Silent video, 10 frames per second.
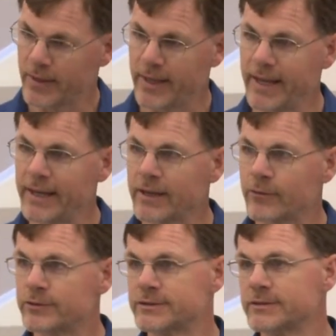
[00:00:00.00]
Henning
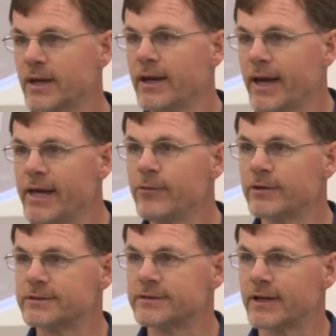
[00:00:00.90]
was, he
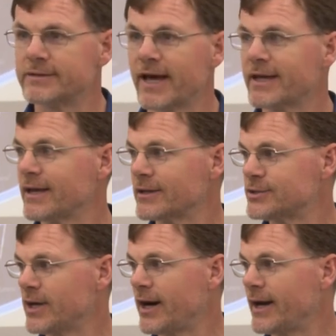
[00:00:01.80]
was uh, taking a
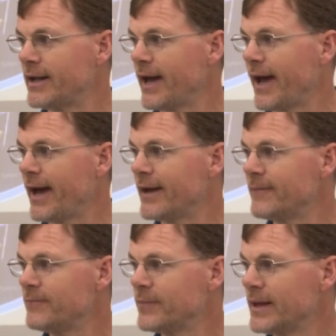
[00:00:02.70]
shot at
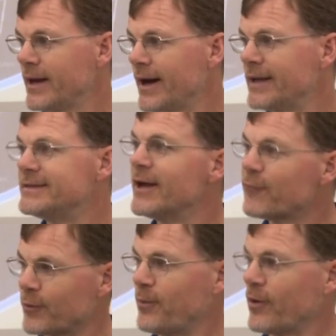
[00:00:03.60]
a
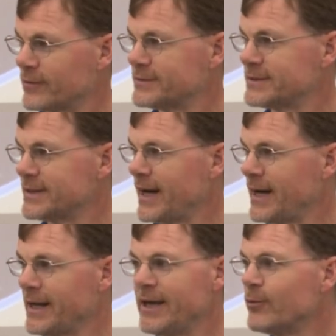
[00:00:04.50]
different part of
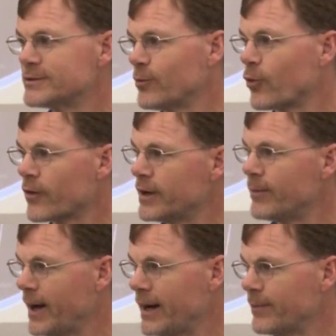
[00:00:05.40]
society. He wasn't worried
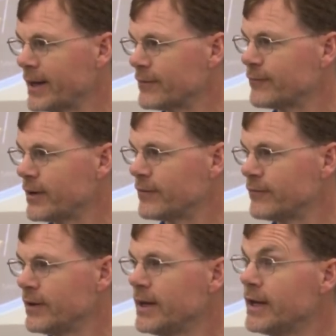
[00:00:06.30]
about making fun of
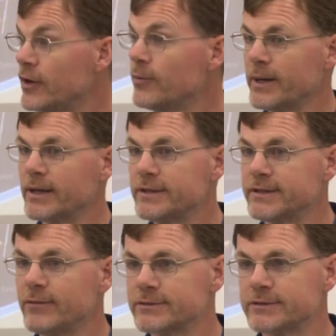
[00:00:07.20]
hillbillies.
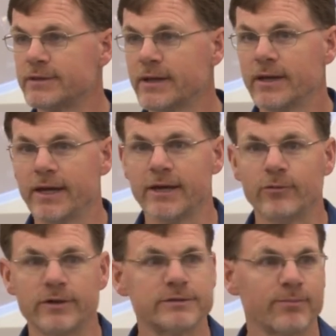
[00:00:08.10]
He was, he
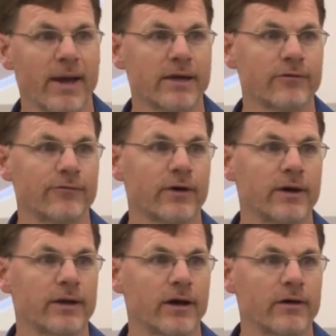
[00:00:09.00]
was making
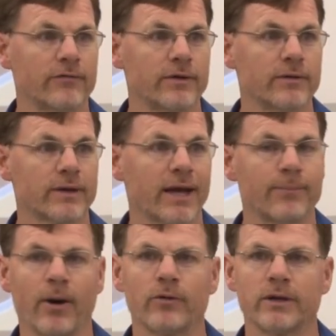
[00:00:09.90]
fun of and kind
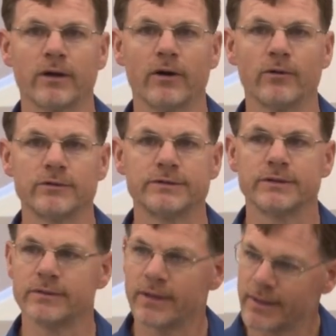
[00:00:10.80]
of poking holes
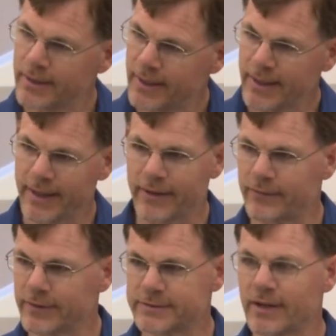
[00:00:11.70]
in, in this